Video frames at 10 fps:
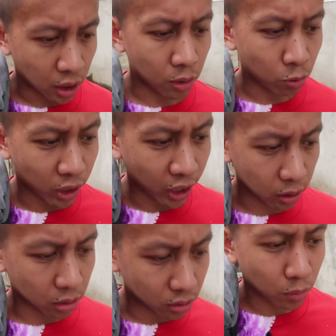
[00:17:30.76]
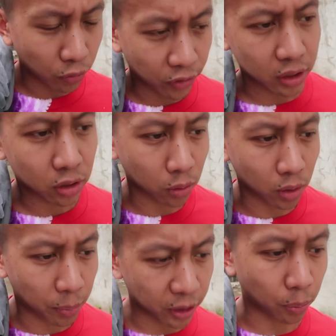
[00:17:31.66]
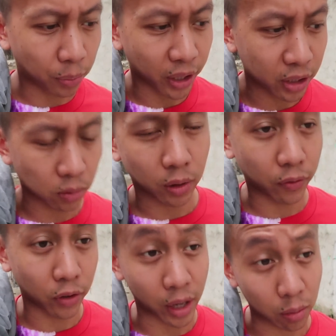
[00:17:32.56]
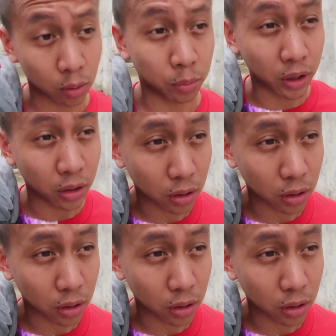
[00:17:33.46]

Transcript: when I move into a bigger place, whenever that will be.